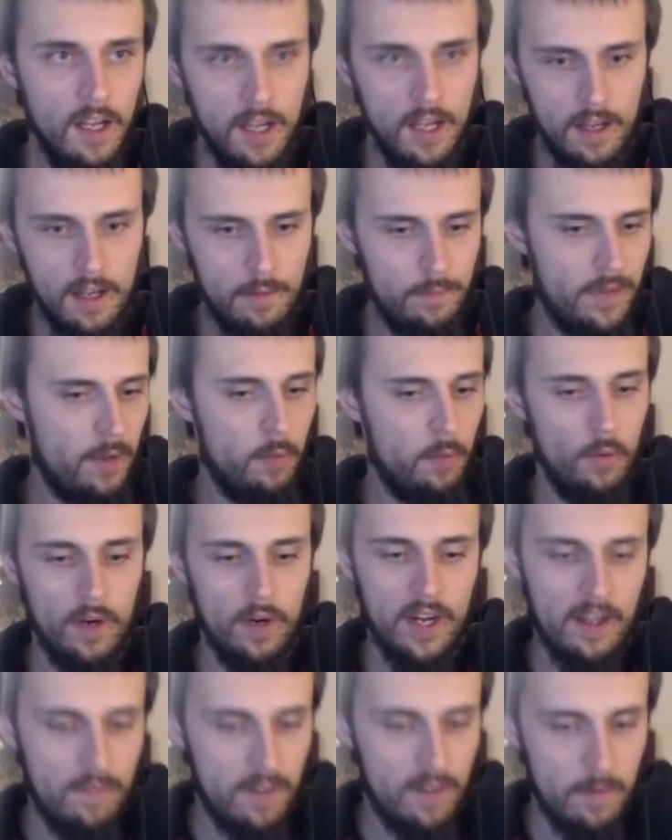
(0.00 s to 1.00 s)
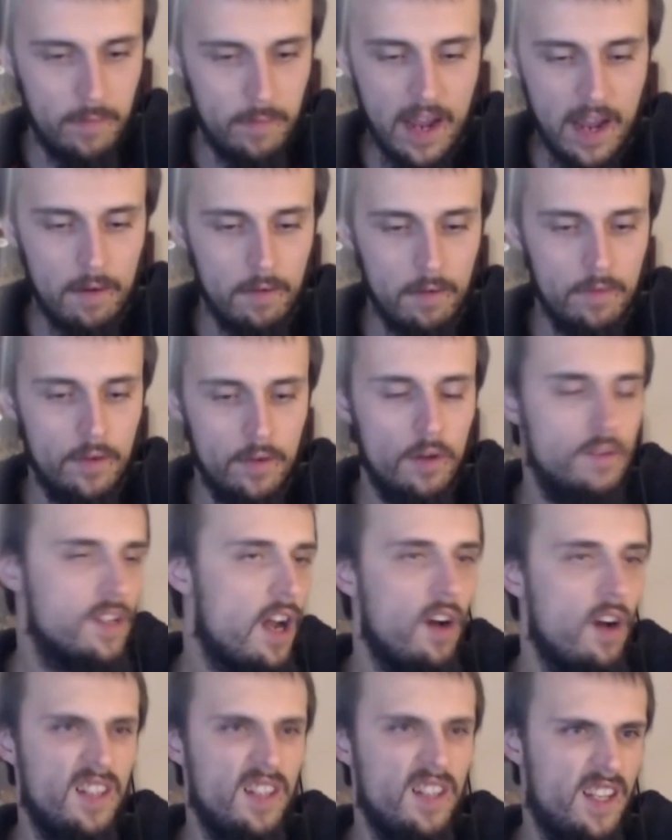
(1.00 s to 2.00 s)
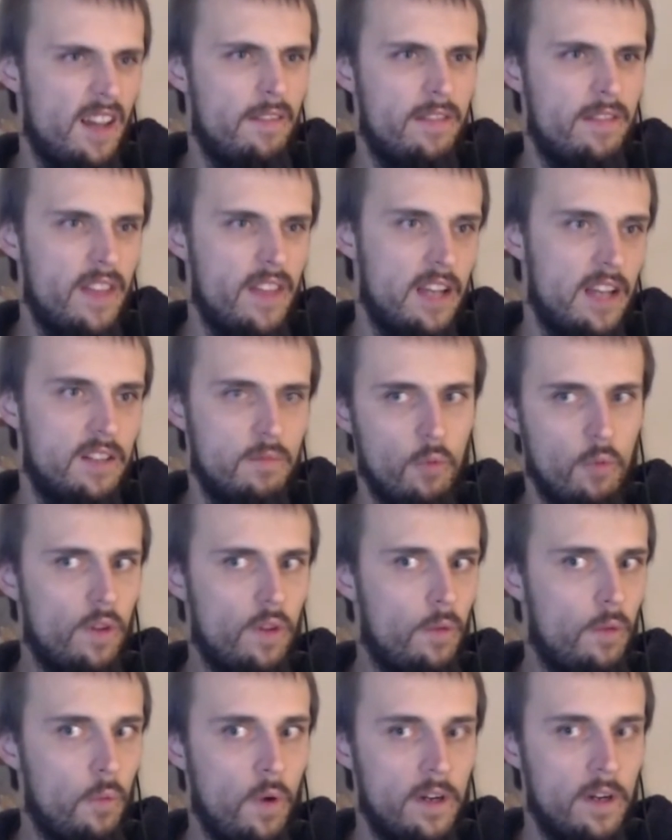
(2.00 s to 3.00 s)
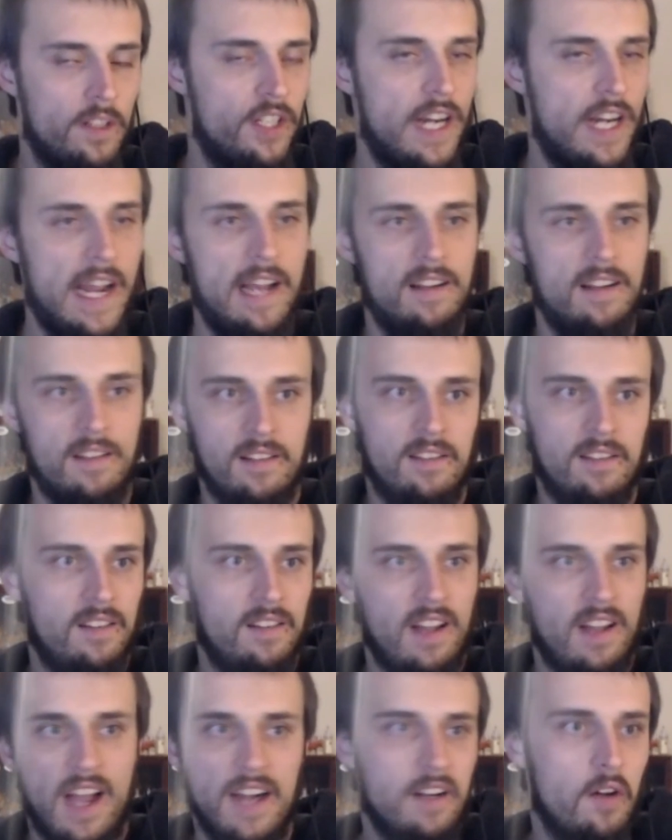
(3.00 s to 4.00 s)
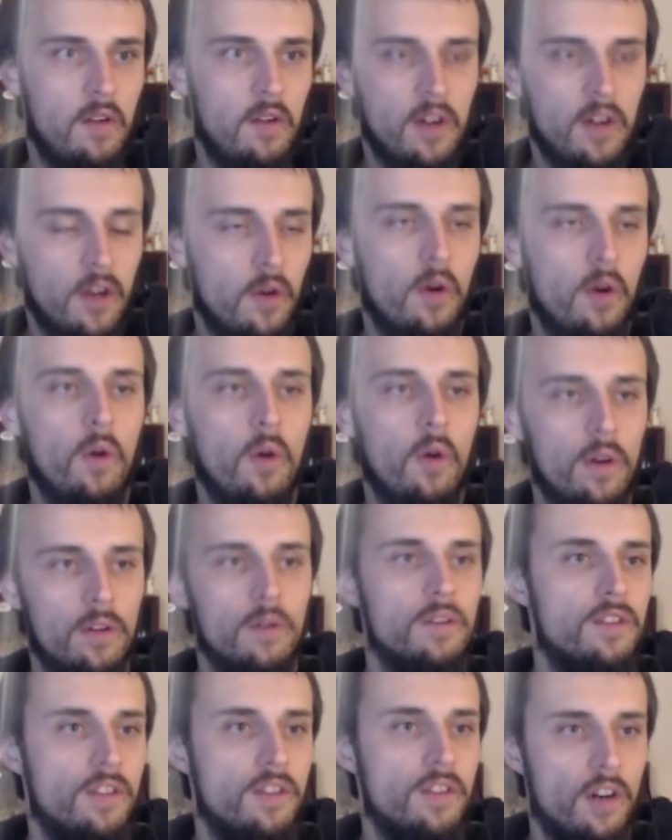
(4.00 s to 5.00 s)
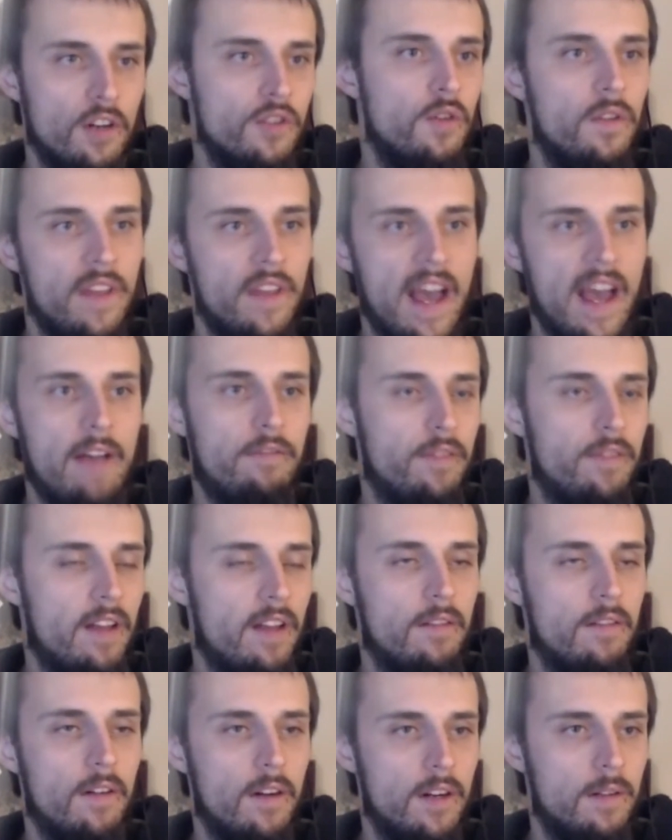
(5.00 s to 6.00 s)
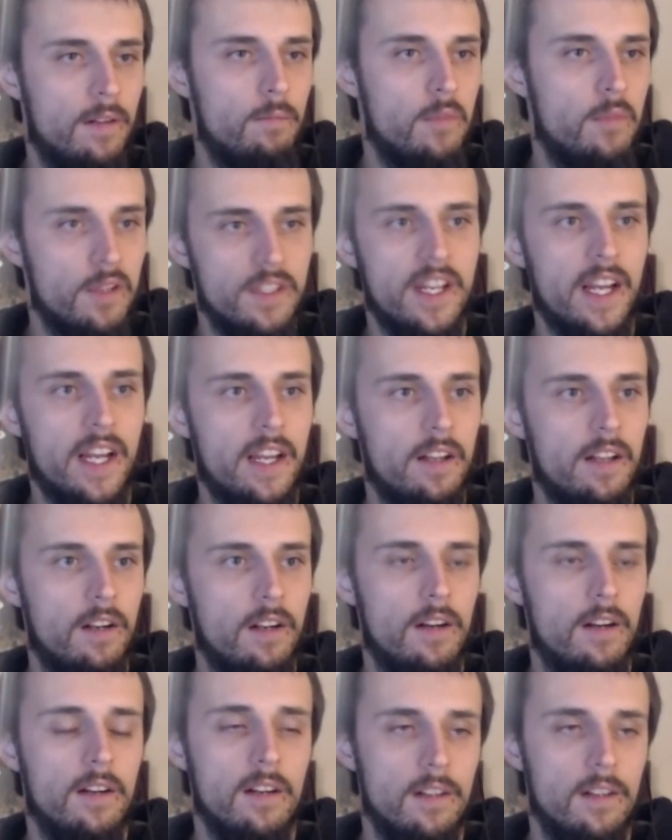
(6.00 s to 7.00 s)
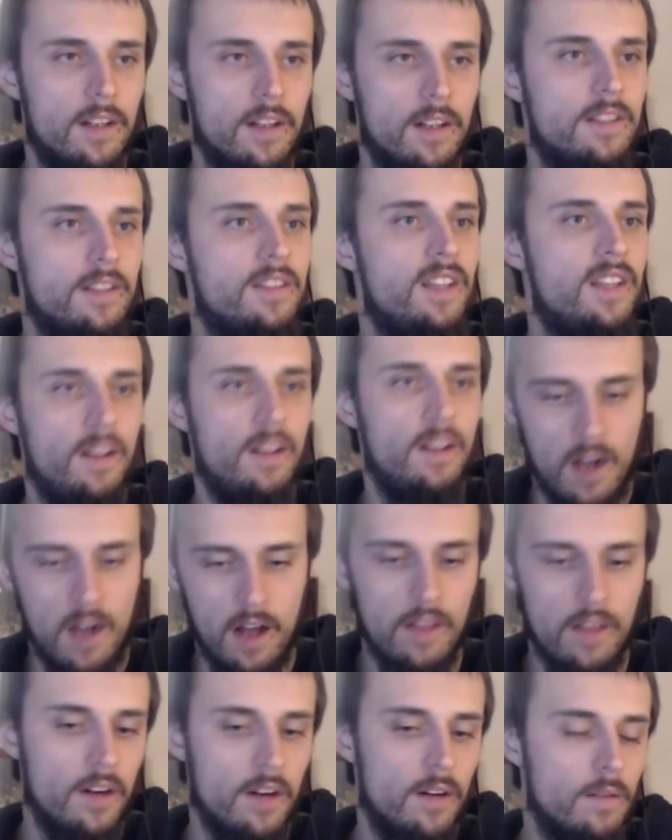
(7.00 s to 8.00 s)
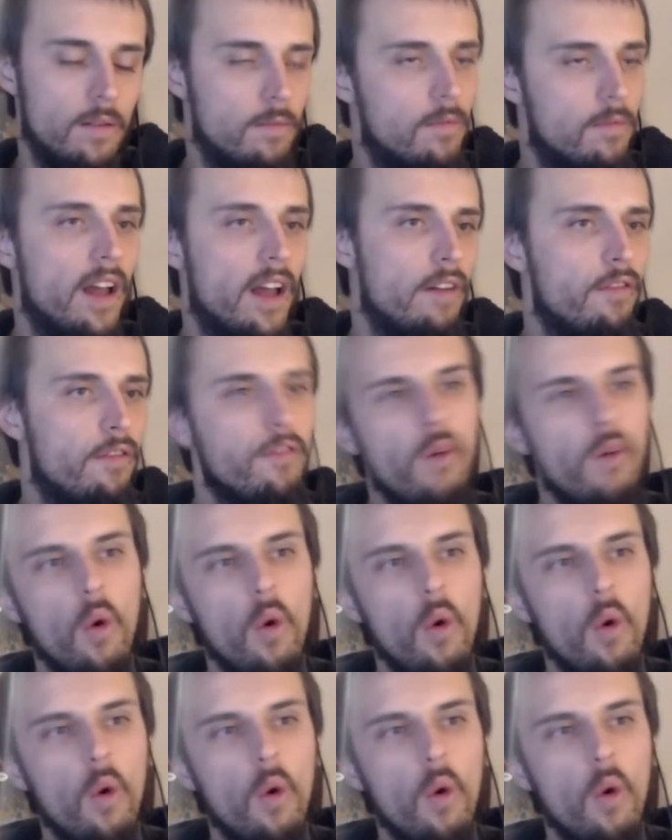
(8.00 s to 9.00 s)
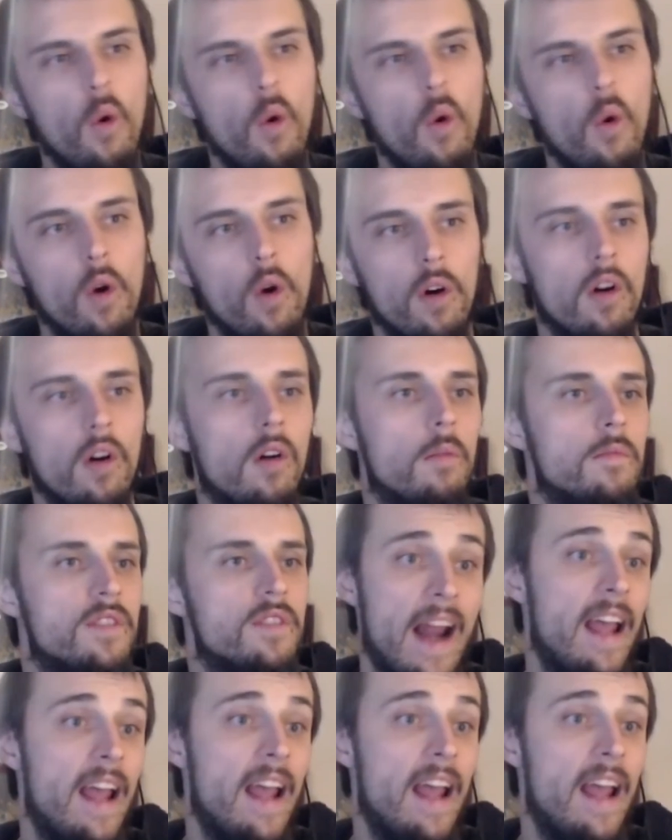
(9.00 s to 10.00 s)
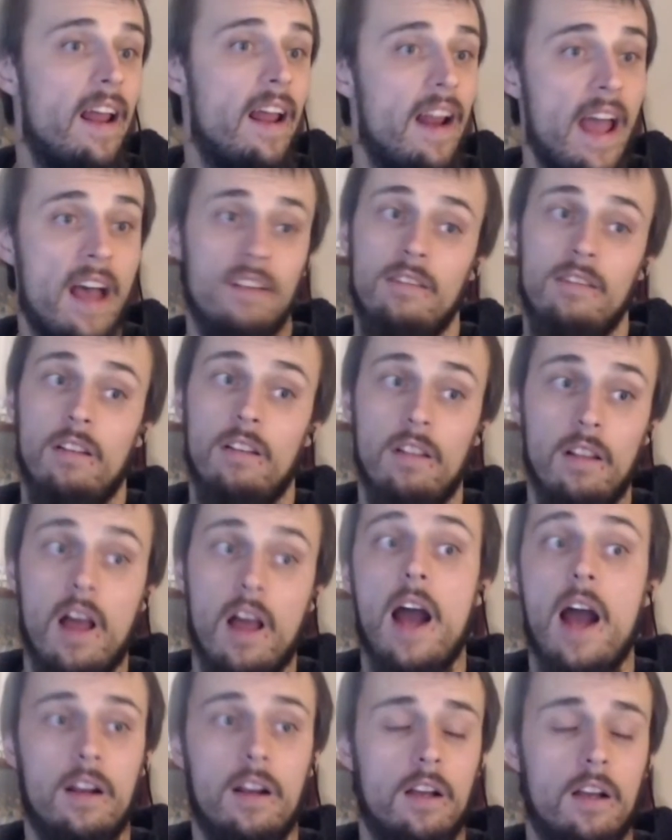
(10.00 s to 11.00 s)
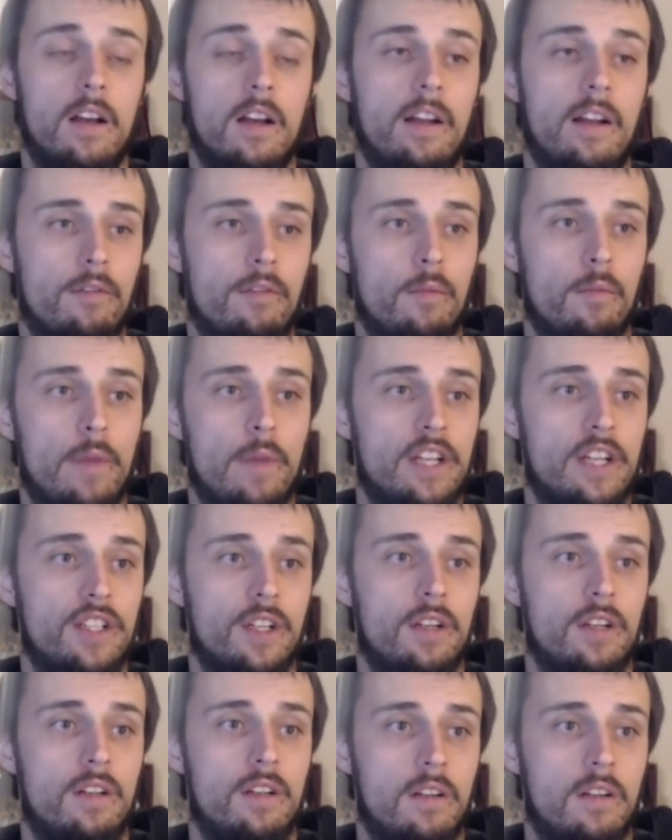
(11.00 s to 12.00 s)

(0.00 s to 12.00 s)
people were giving it bad reviews, I always give things more than one chance. I'd go to Google and do a search on that flavor in particular and see other like forums, and Reddit has a lot of good information.